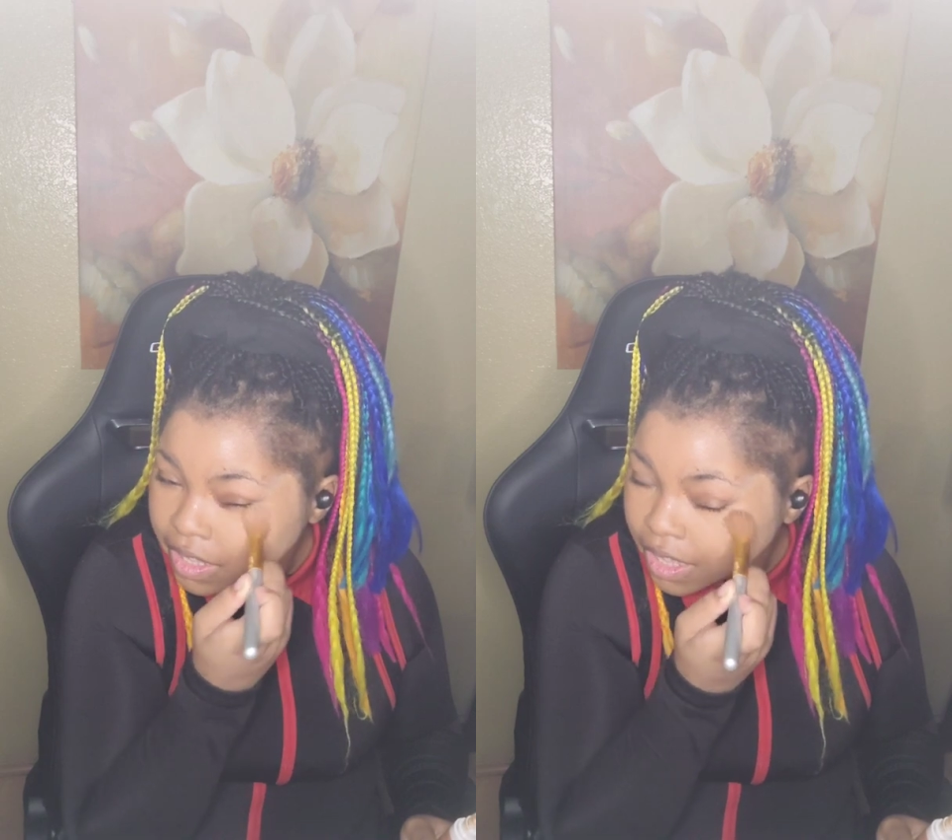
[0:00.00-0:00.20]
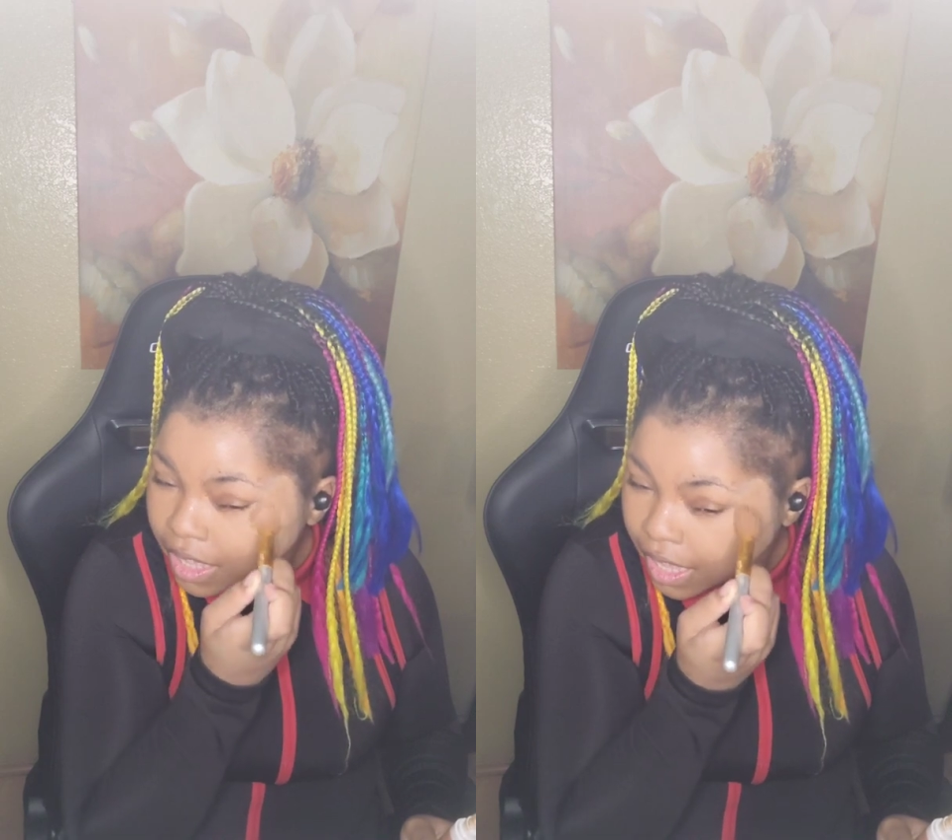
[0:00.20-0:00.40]

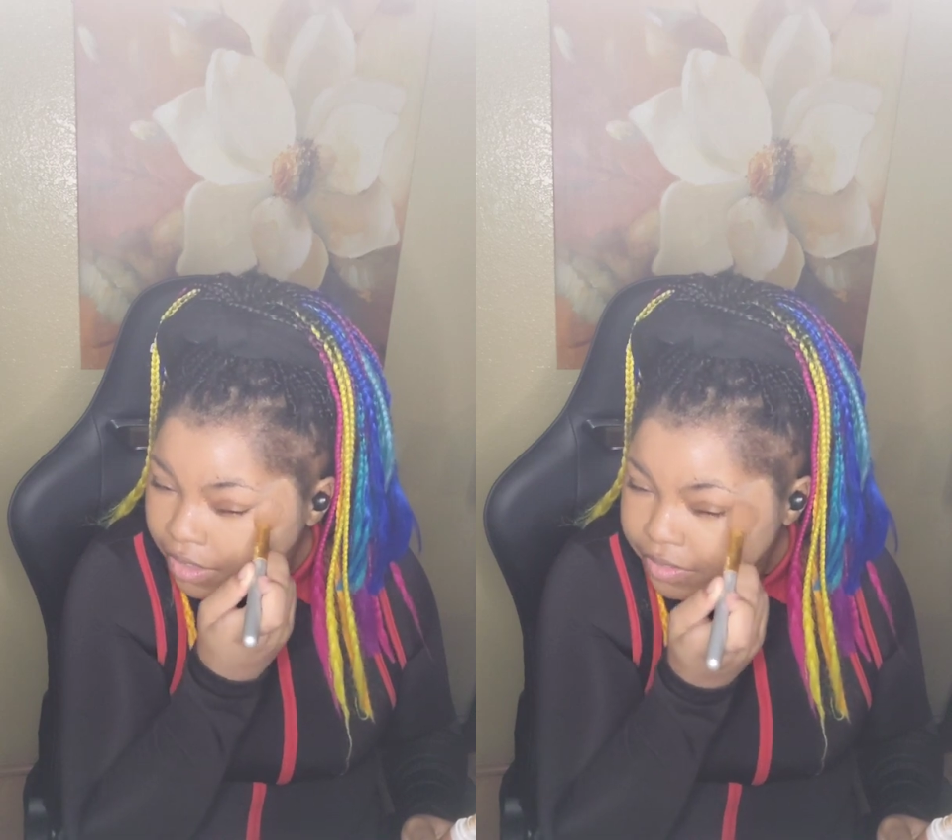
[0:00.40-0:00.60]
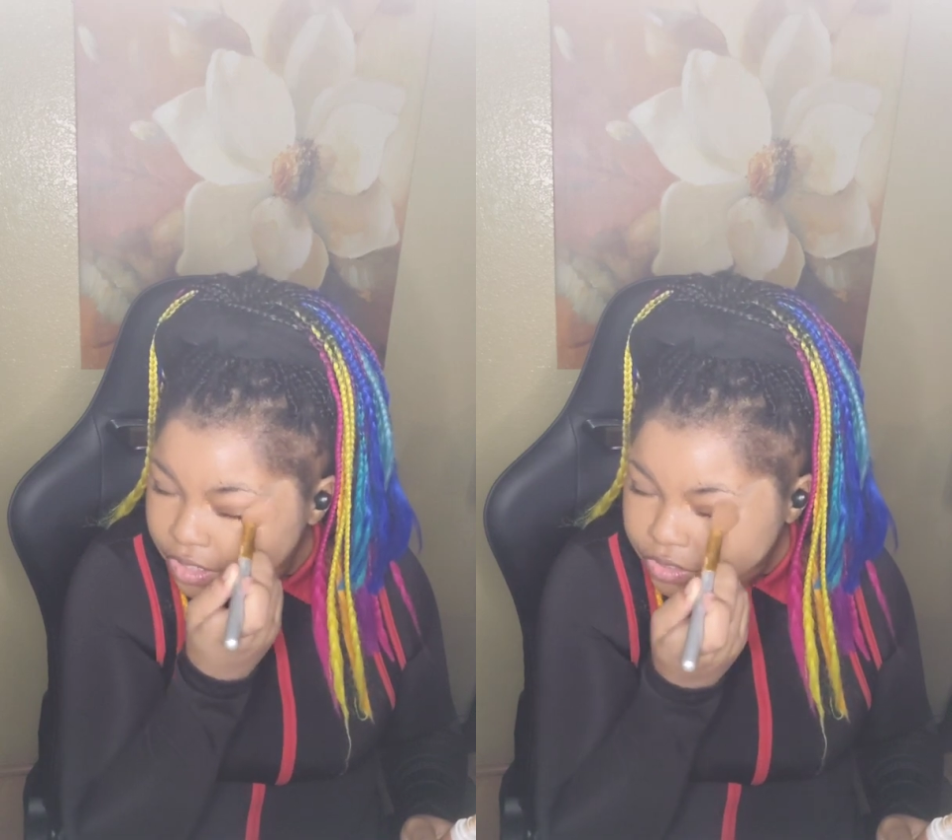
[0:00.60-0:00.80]
I have
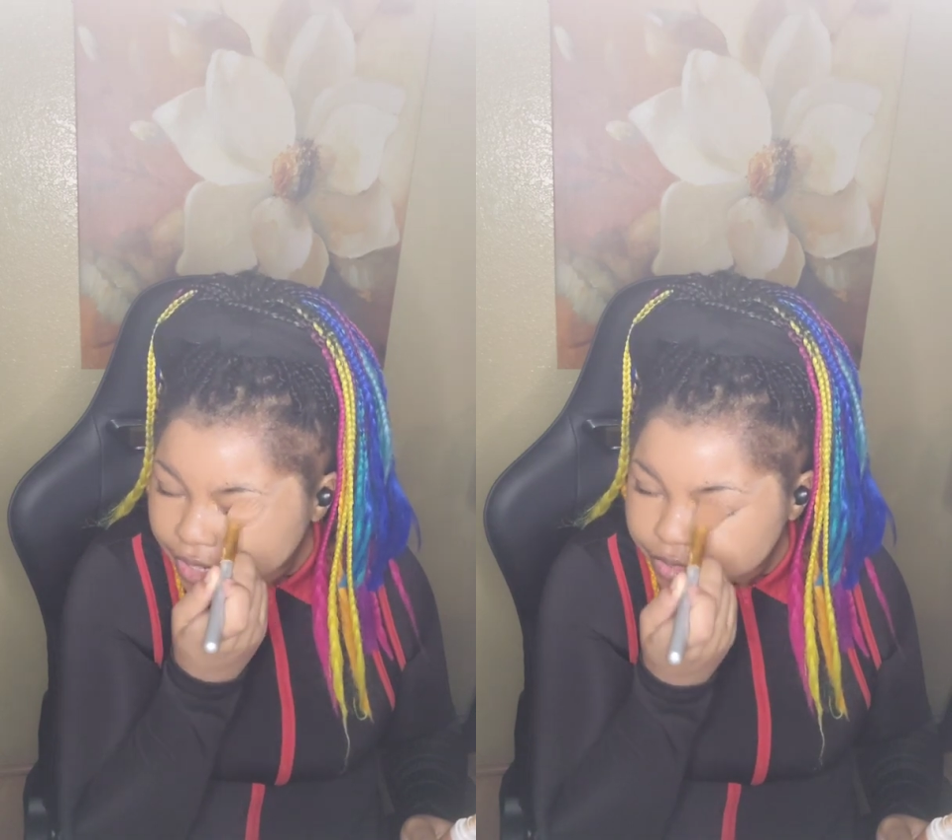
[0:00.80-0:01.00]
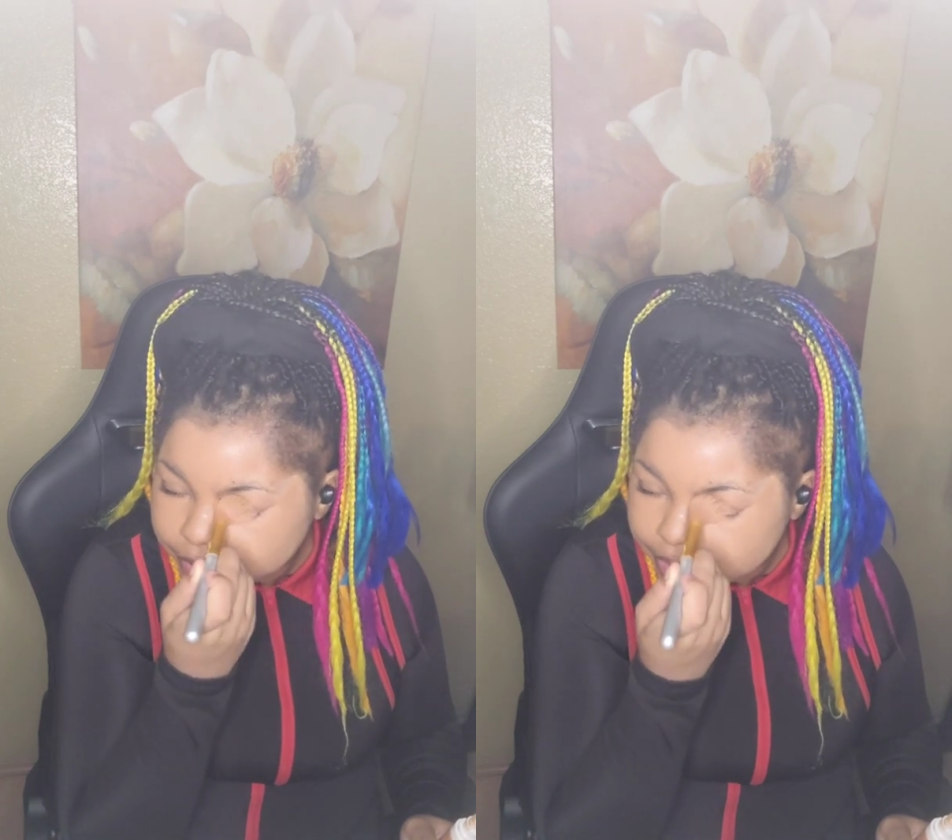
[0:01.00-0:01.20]
not tried
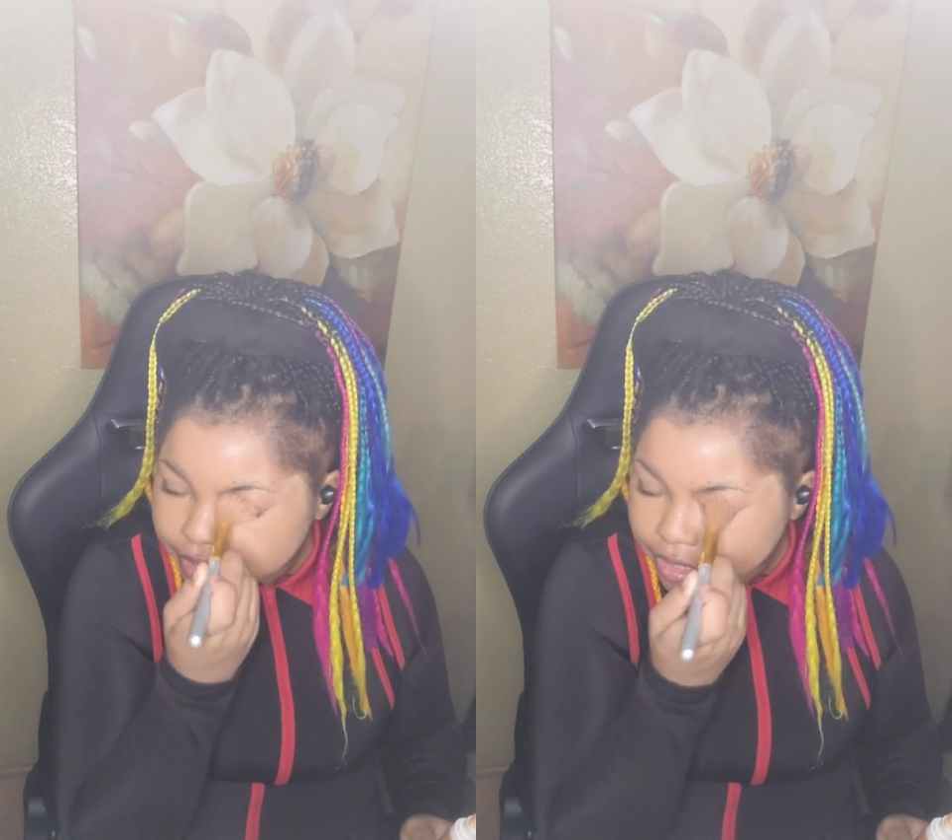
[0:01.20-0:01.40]
threading.